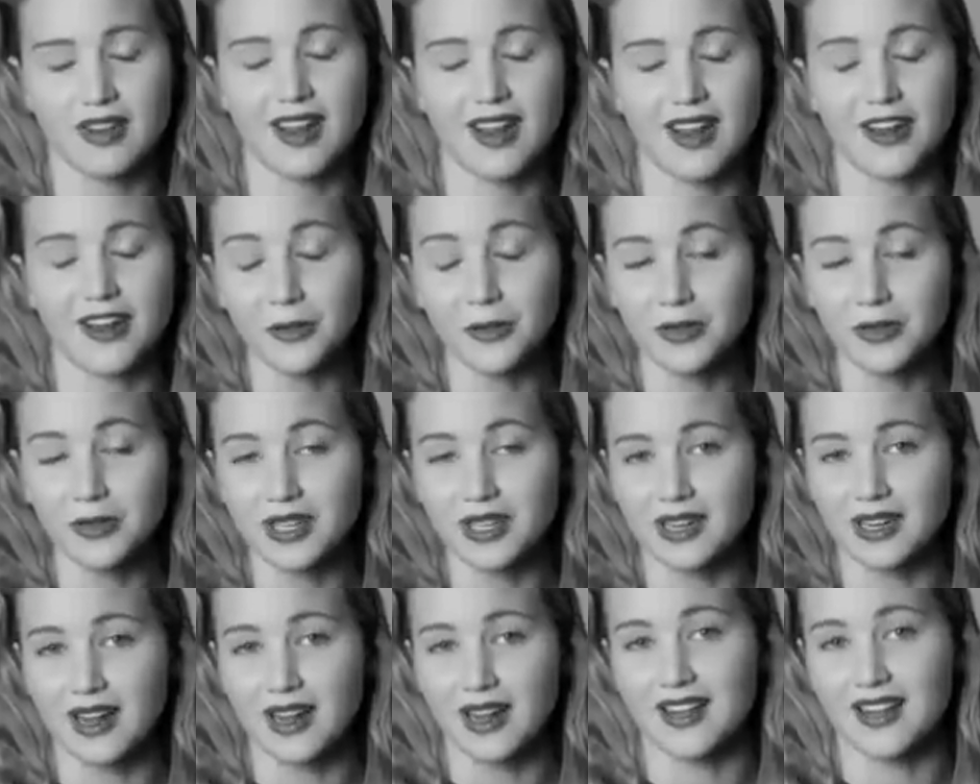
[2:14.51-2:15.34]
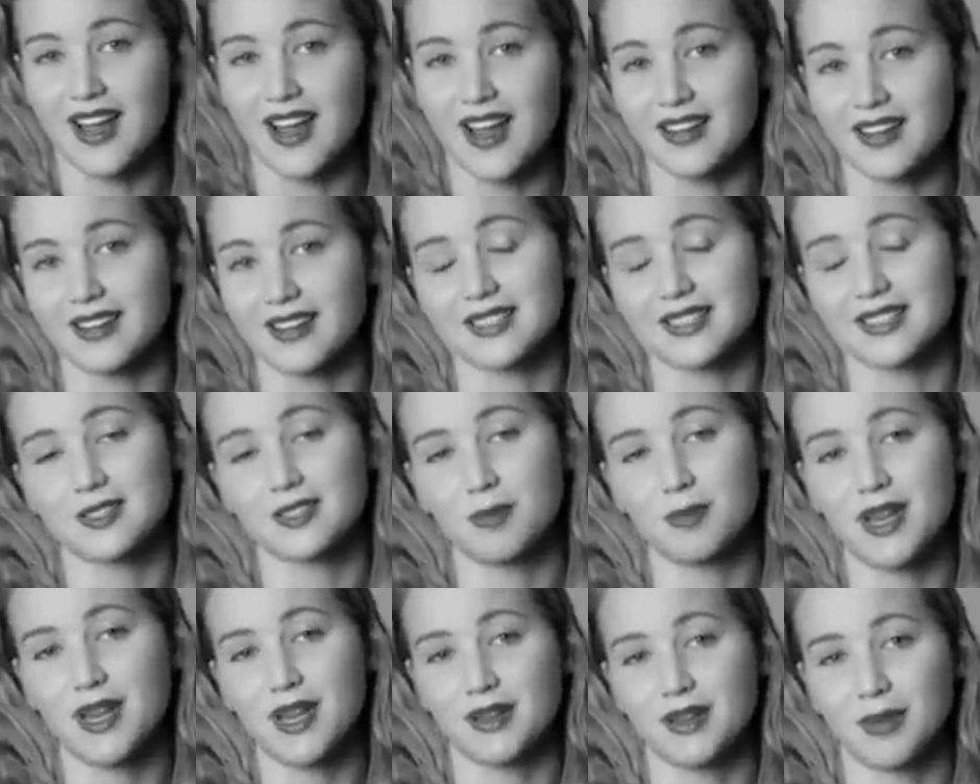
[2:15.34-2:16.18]
and not only did I not get
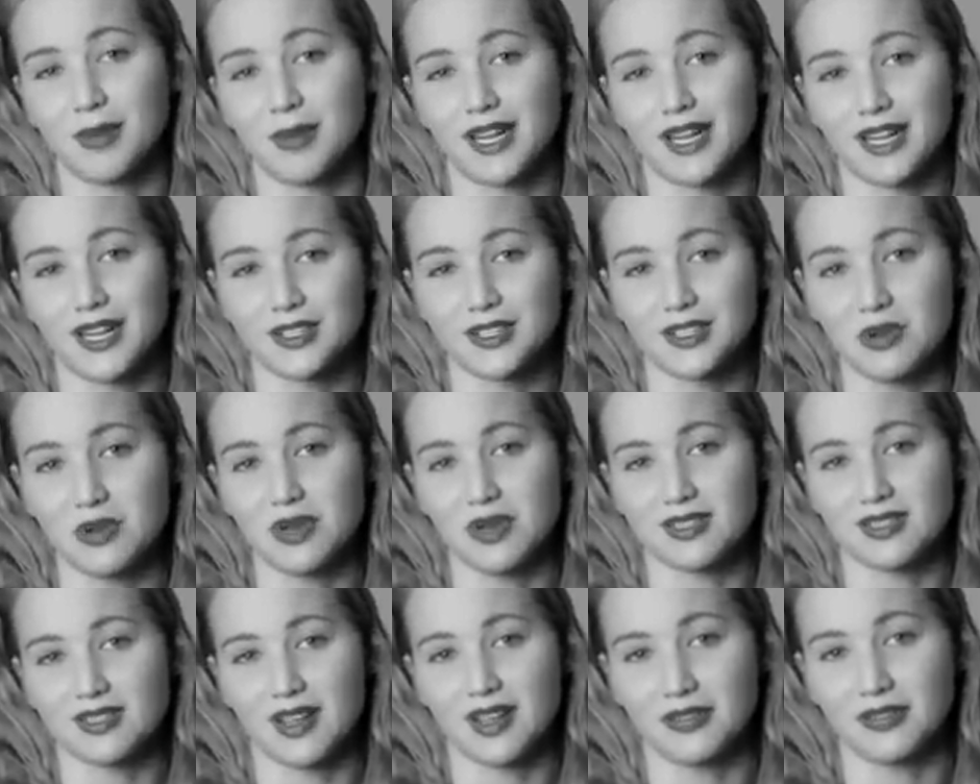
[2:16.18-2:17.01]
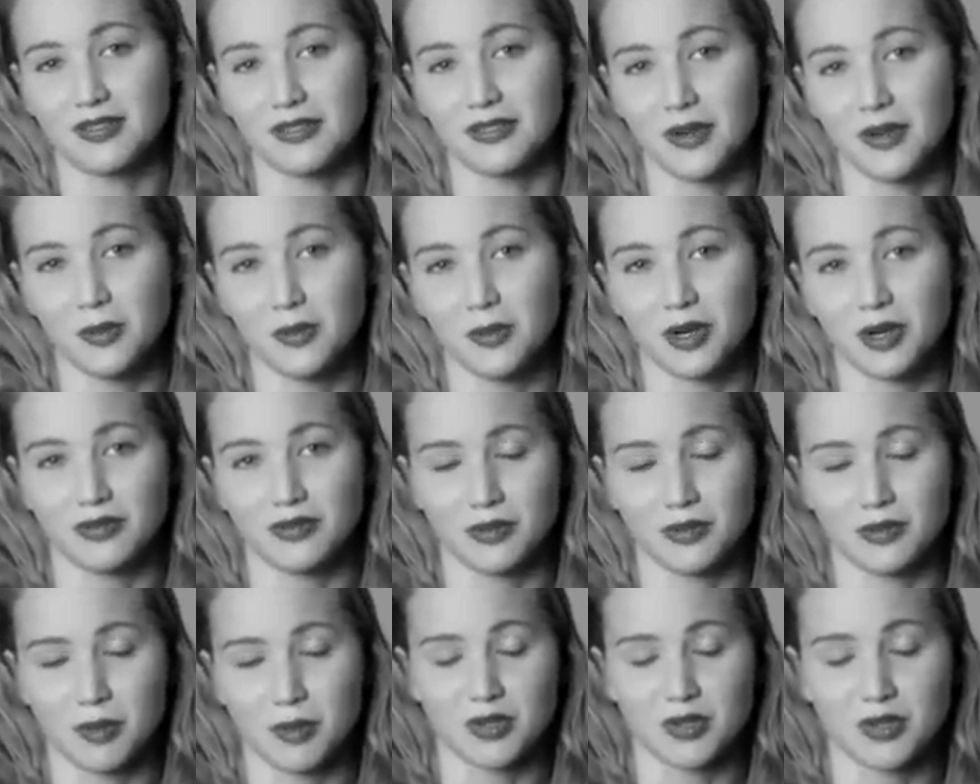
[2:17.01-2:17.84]
suspended, but I got two weeks off of homework
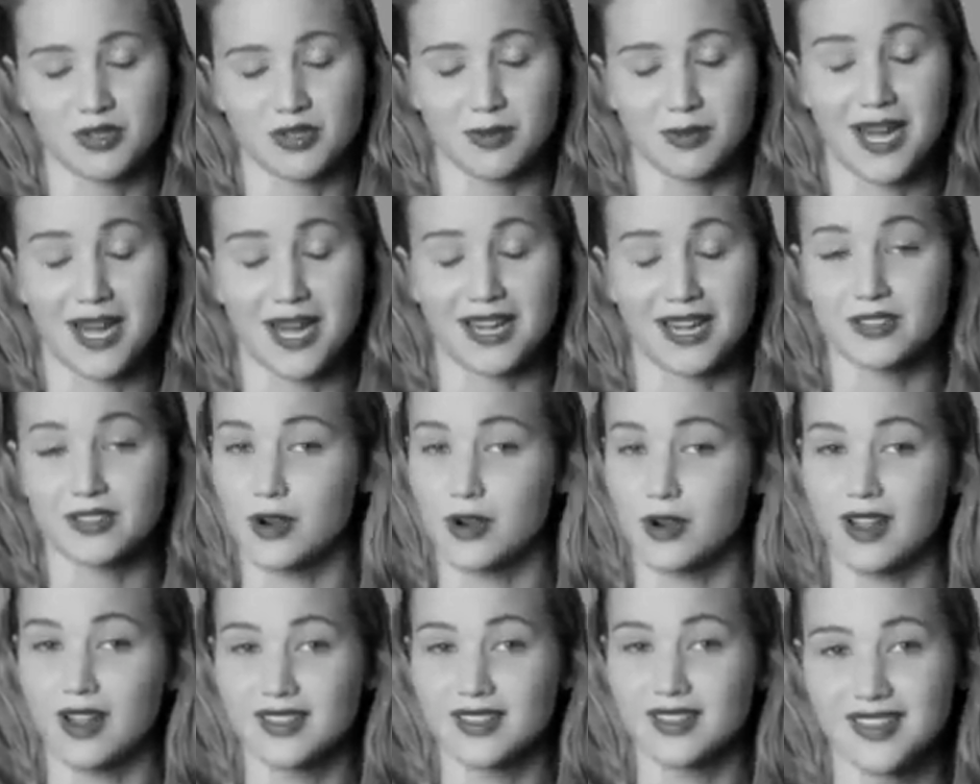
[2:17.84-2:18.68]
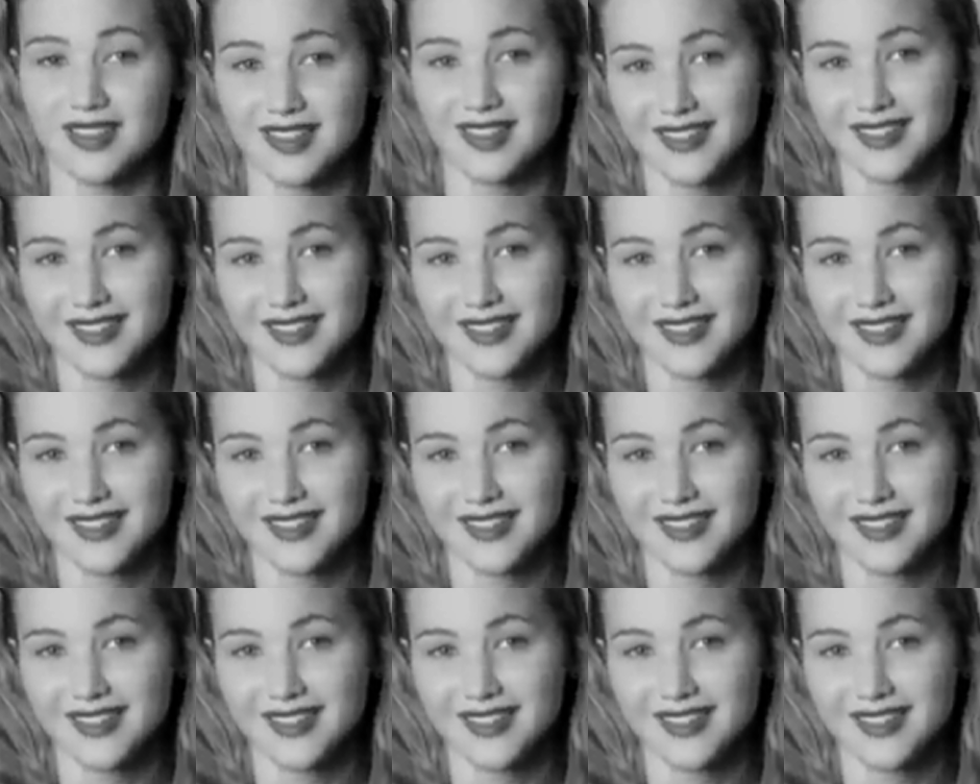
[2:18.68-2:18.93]
for post-traumatic stress.